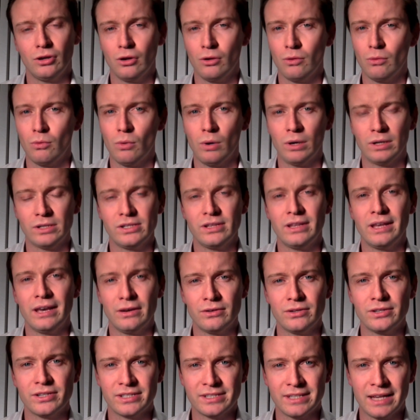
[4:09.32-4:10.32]
what do they
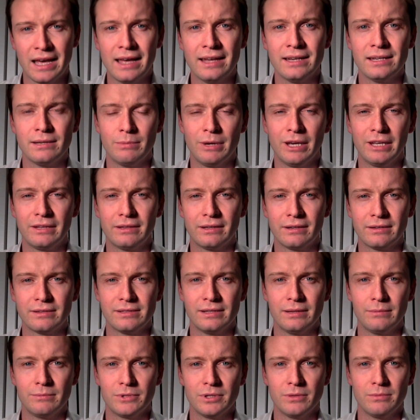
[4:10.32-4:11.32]
understand about their
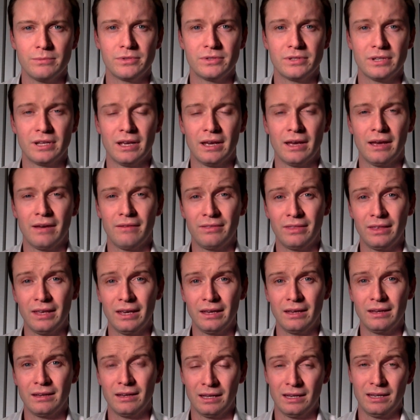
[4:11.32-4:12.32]
symptoms? Have
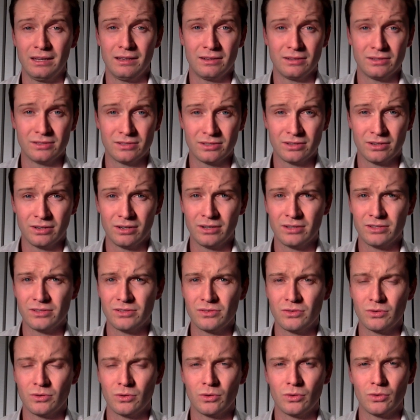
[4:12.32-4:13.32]
they any concerns
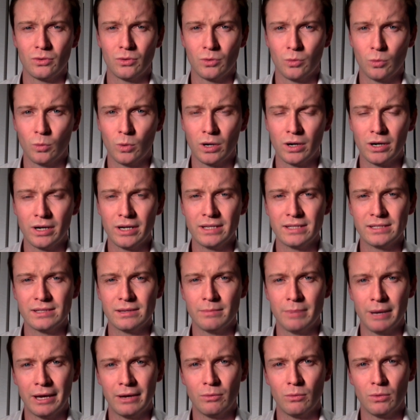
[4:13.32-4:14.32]
or worries
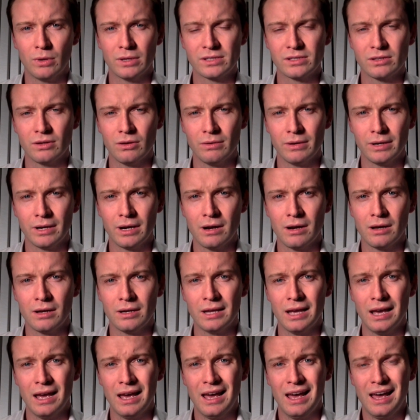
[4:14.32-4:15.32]
about what's going on?
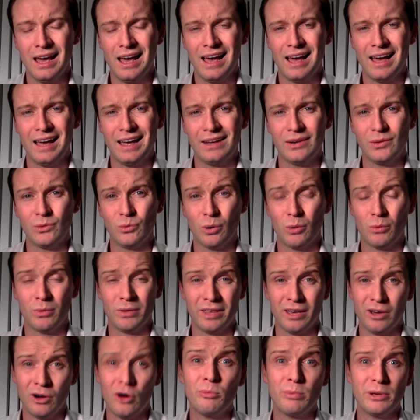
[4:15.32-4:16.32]
And what were
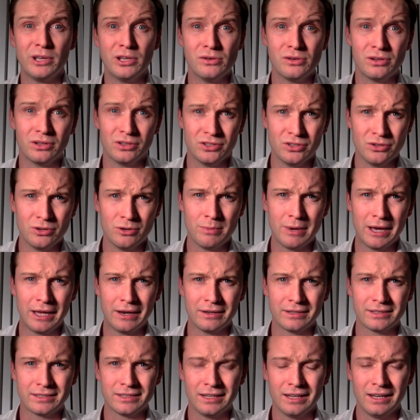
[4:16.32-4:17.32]
they hoping you could do about
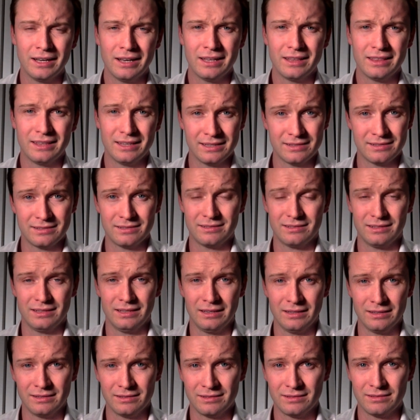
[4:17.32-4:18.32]
it? This
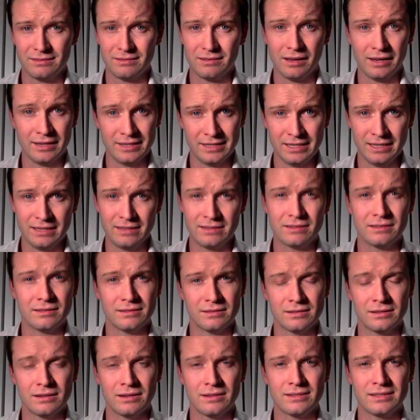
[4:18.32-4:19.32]
is ideas,
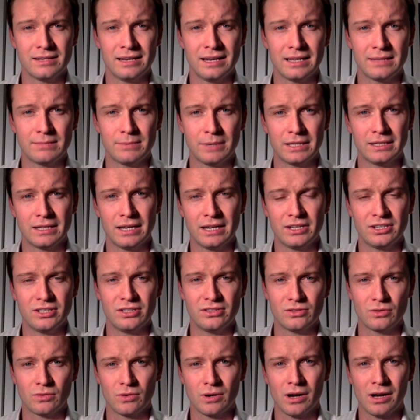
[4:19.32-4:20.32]
concerns, and
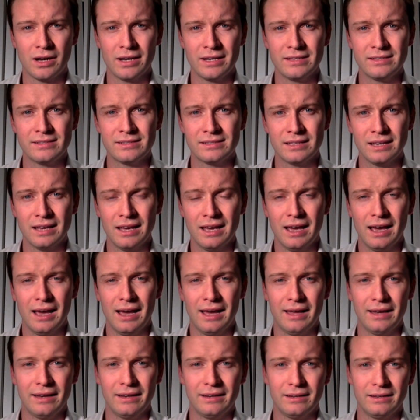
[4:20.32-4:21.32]
expectations, or ICE,
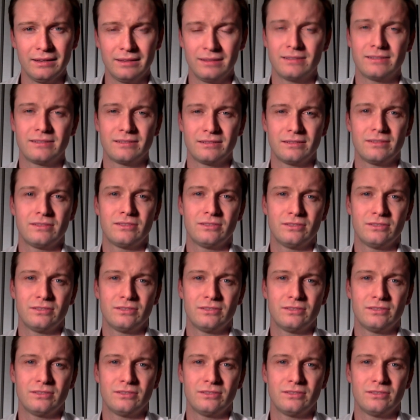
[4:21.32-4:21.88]
and it's